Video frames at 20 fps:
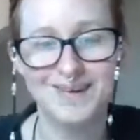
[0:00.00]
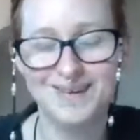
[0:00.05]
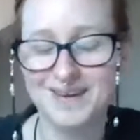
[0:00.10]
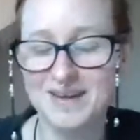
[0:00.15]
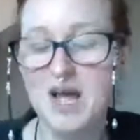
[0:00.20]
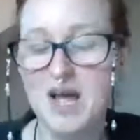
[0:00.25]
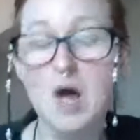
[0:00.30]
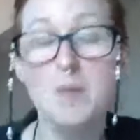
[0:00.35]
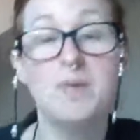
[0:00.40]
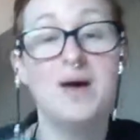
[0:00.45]

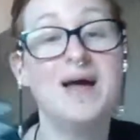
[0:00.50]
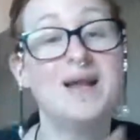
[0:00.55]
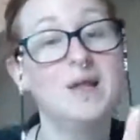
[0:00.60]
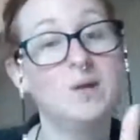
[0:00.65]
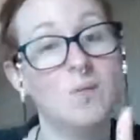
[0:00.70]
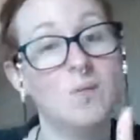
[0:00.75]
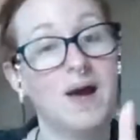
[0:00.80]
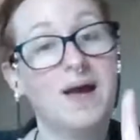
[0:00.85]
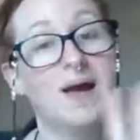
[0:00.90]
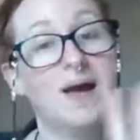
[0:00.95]
But
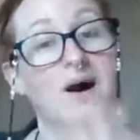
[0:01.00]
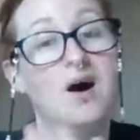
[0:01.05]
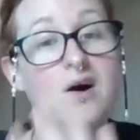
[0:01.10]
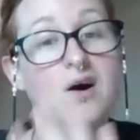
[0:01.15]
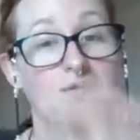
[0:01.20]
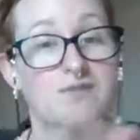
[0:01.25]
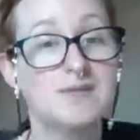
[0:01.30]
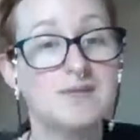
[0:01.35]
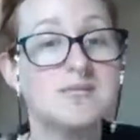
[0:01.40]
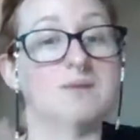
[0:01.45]
anyway,
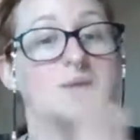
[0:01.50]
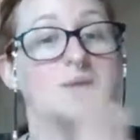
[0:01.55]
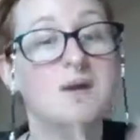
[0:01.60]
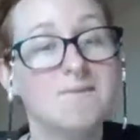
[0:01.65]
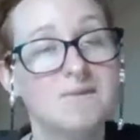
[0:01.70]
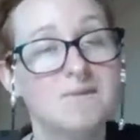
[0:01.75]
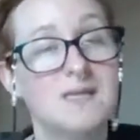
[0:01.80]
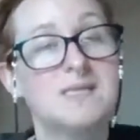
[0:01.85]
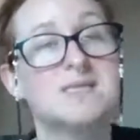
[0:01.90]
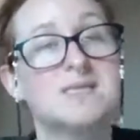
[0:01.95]
after some
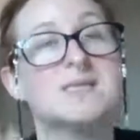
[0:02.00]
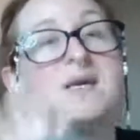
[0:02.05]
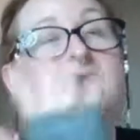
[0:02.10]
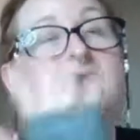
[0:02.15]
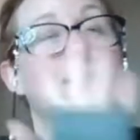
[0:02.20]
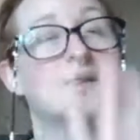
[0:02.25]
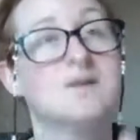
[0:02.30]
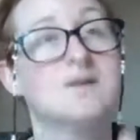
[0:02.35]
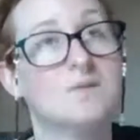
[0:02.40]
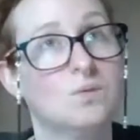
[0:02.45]

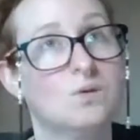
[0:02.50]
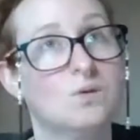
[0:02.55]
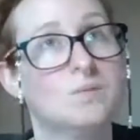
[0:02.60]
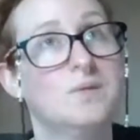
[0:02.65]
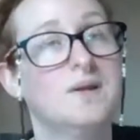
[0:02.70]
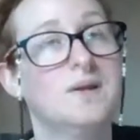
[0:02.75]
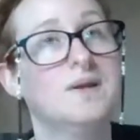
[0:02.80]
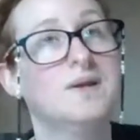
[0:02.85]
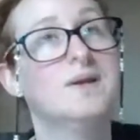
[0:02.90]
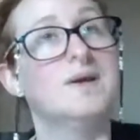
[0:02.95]
convincing, this
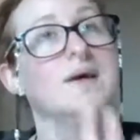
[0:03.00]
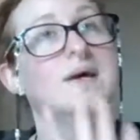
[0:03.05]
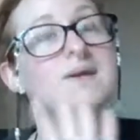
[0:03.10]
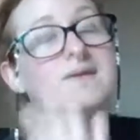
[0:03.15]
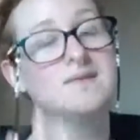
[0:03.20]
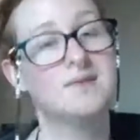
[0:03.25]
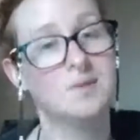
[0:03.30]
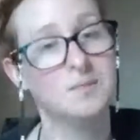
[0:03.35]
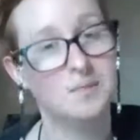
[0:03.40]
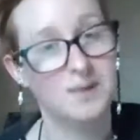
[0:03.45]
woman
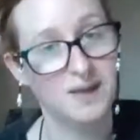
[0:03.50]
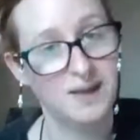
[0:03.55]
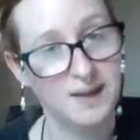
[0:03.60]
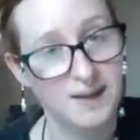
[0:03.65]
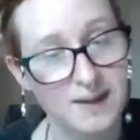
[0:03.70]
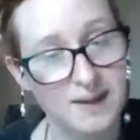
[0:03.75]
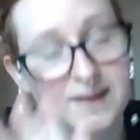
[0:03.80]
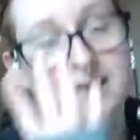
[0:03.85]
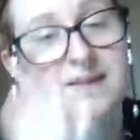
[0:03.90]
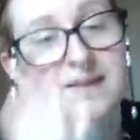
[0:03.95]
sent
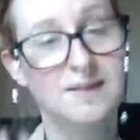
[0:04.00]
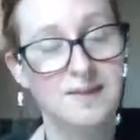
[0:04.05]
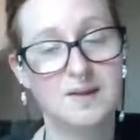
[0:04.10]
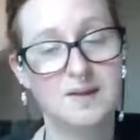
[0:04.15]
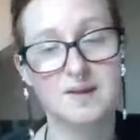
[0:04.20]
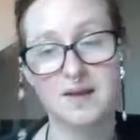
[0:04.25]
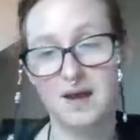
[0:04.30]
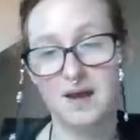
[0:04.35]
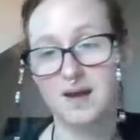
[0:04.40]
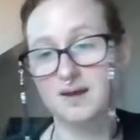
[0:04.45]
me the
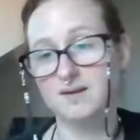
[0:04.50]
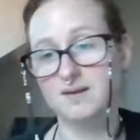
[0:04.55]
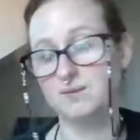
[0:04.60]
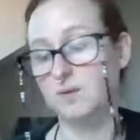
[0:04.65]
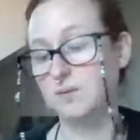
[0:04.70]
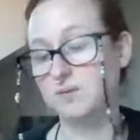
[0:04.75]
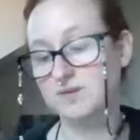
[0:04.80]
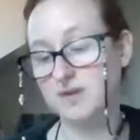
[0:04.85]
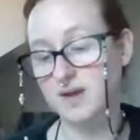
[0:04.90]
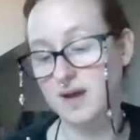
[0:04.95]
deck, is
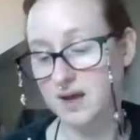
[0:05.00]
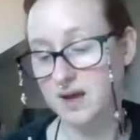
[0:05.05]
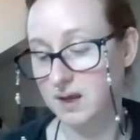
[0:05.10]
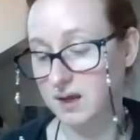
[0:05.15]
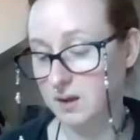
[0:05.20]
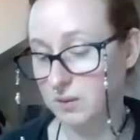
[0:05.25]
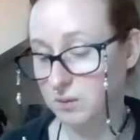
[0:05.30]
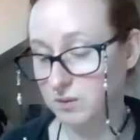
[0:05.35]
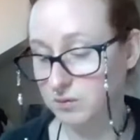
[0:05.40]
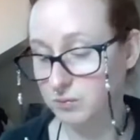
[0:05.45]
what I'm saying,
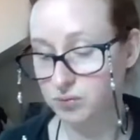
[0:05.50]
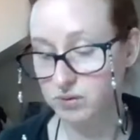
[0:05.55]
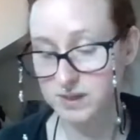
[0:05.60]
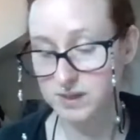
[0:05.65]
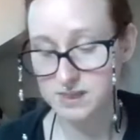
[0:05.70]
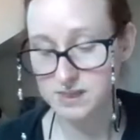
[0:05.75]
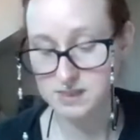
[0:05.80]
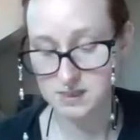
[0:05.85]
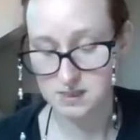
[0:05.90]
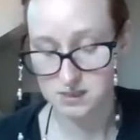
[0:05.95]
and it was
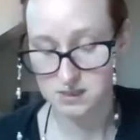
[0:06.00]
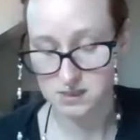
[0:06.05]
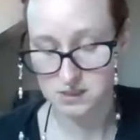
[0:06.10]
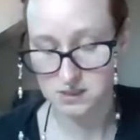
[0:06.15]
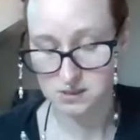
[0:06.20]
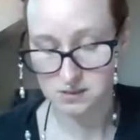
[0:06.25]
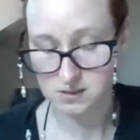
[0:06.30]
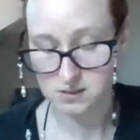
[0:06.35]
printed,